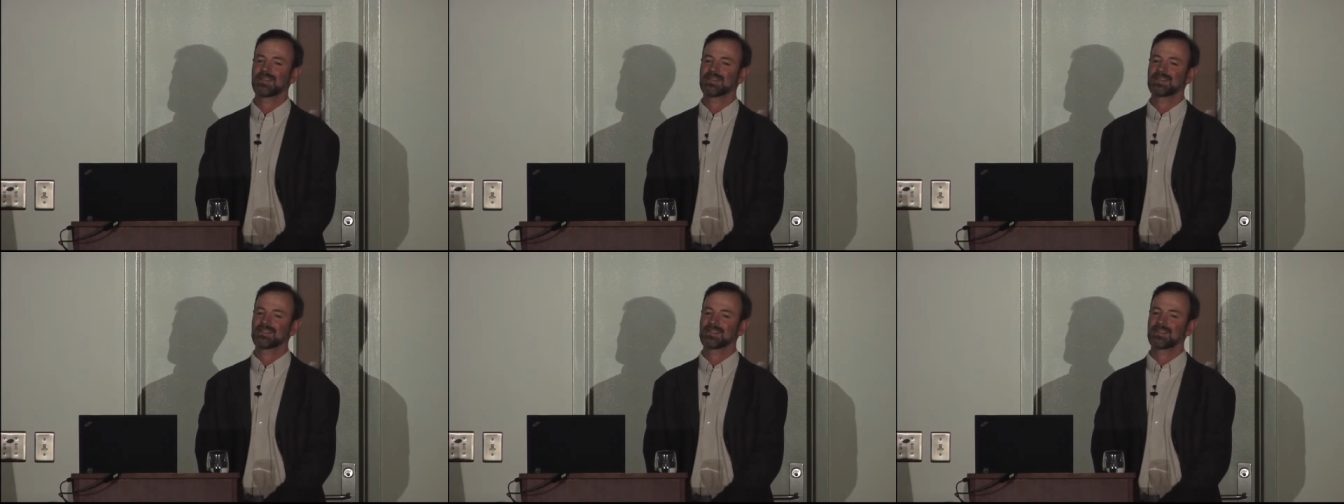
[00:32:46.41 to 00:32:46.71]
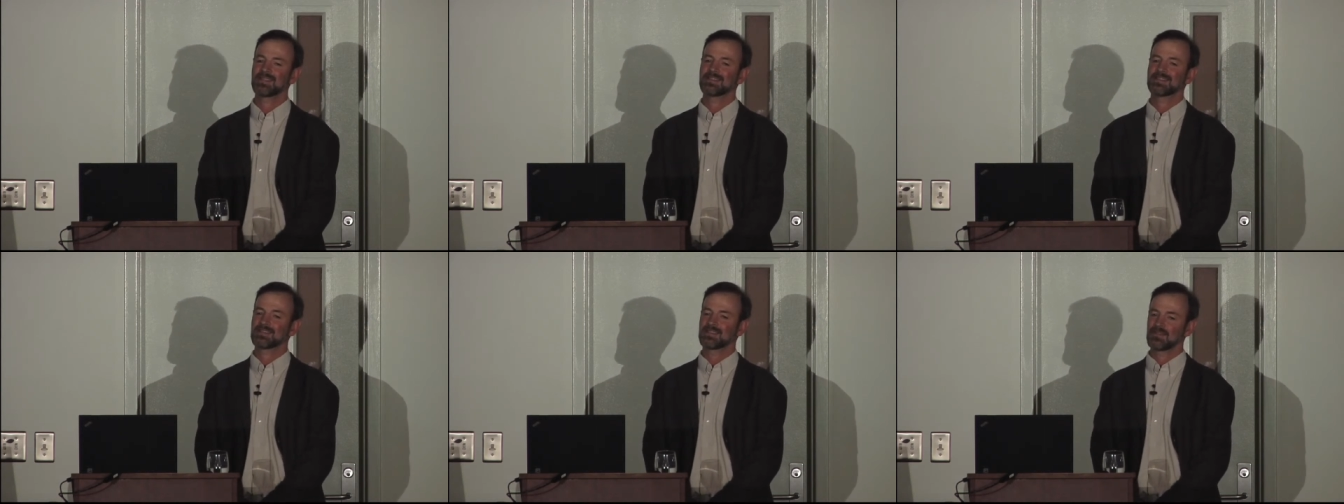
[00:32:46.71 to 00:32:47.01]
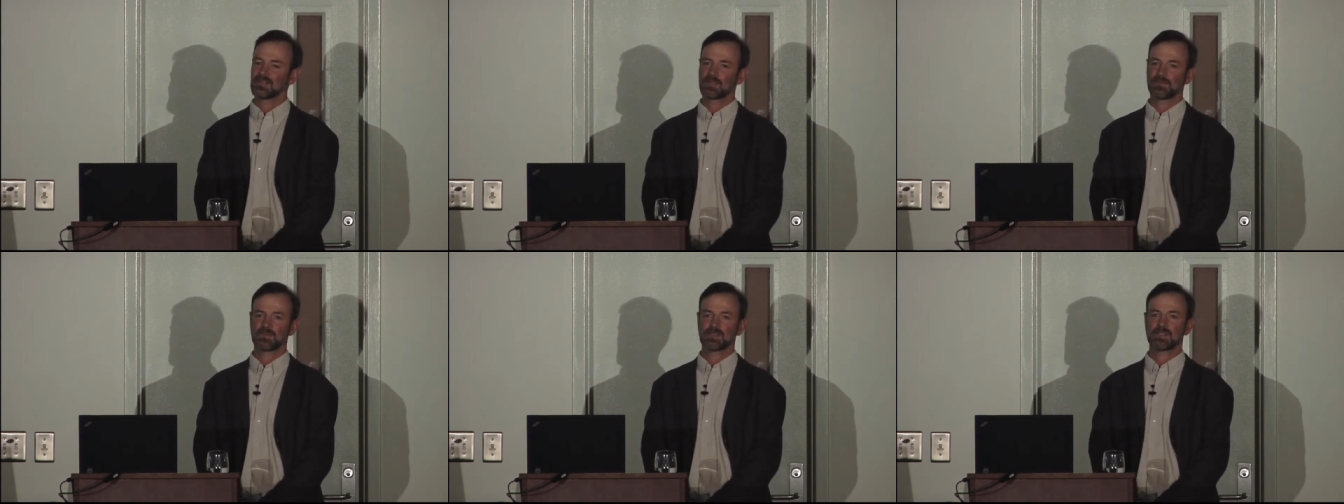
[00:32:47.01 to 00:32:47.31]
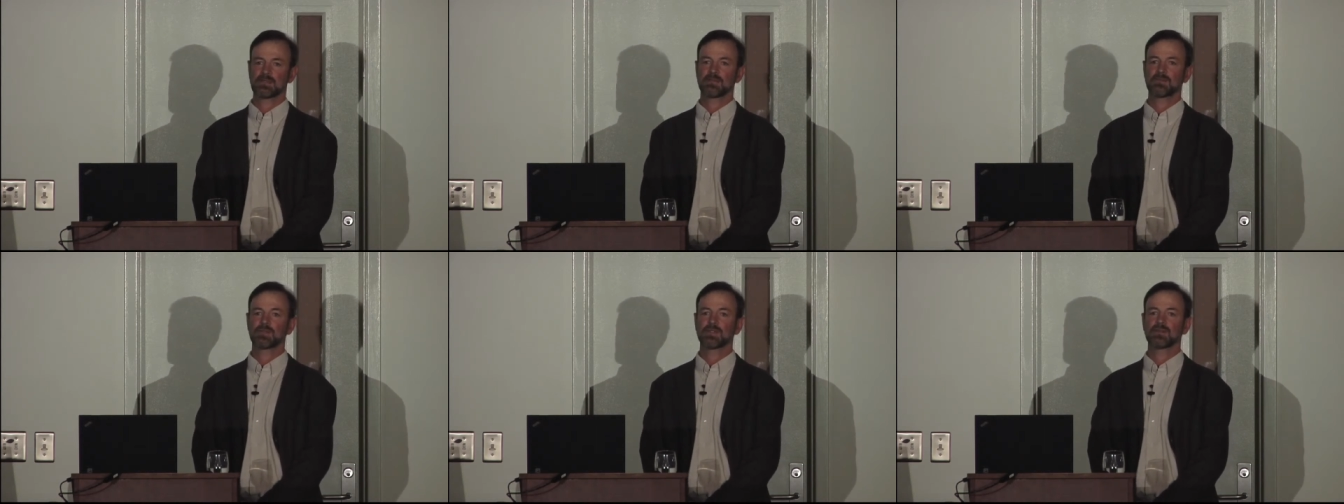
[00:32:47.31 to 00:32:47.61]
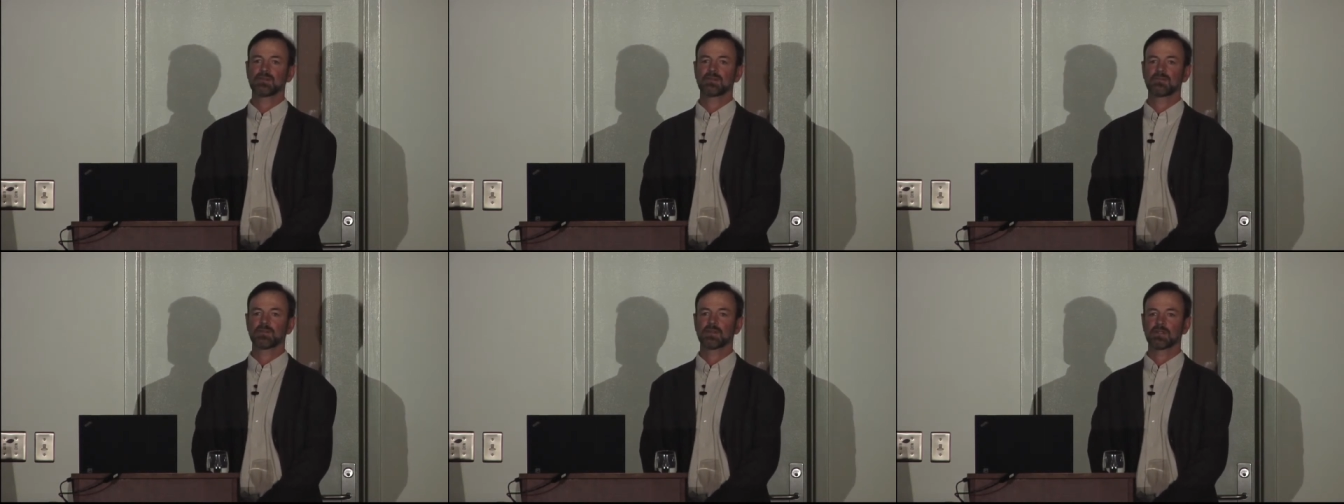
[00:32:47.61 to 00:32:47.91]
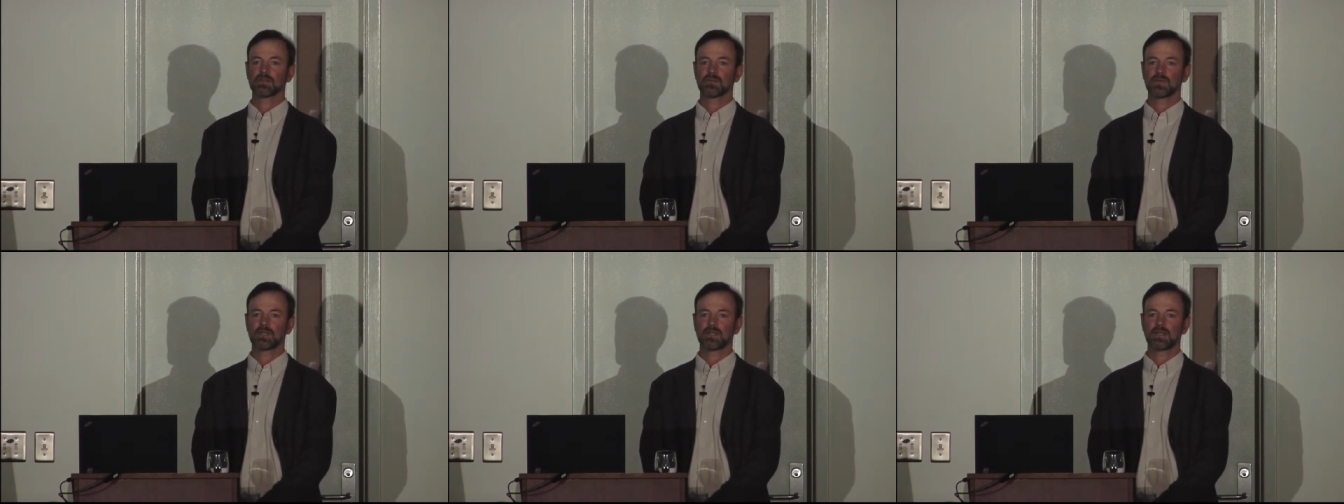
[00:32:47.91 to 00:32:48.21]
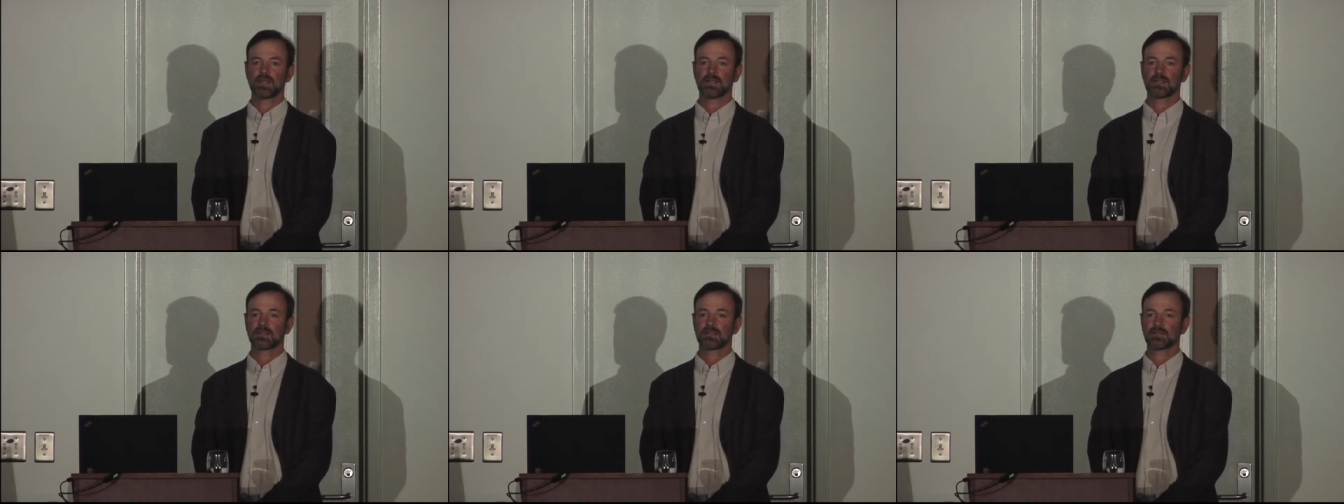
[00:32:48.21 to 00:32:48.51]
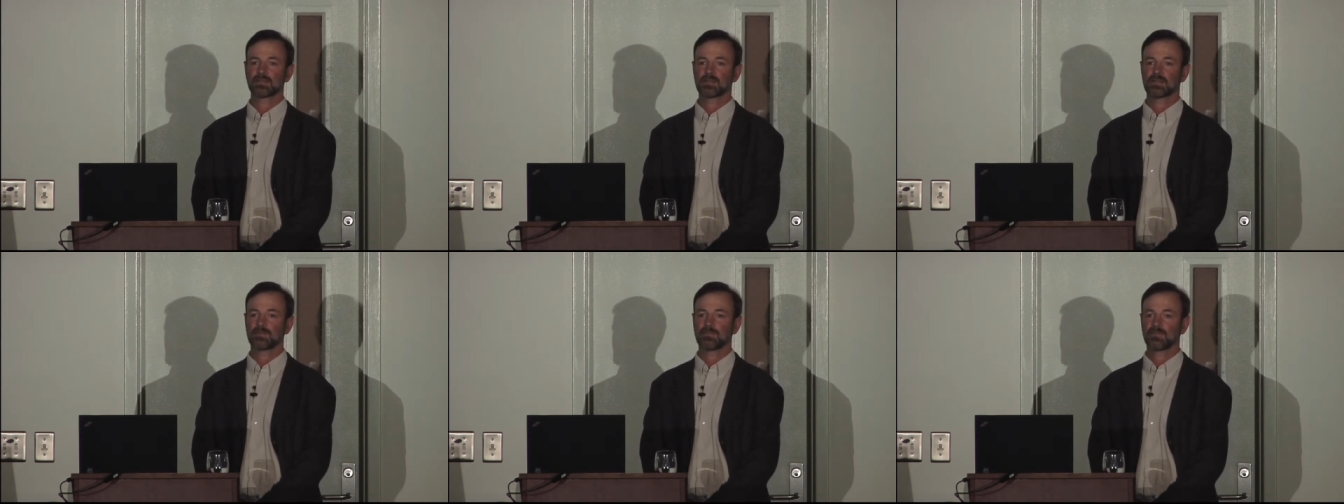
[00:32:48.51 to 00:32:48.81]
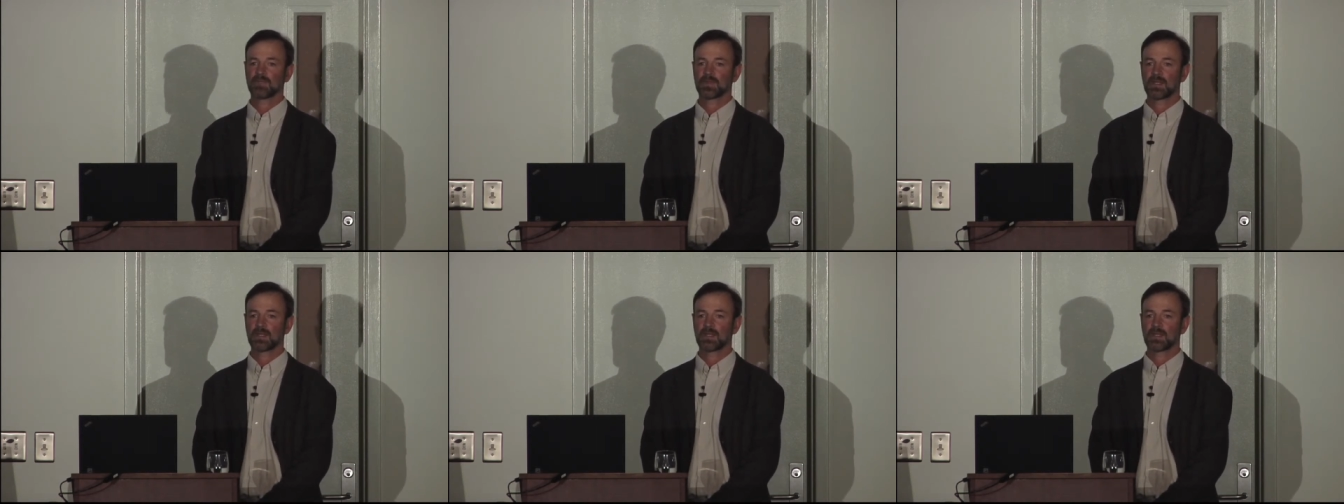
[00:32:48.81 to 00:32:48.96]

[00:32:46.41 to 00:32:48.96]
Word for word: is that snowleopards seem to be doing very well in that country.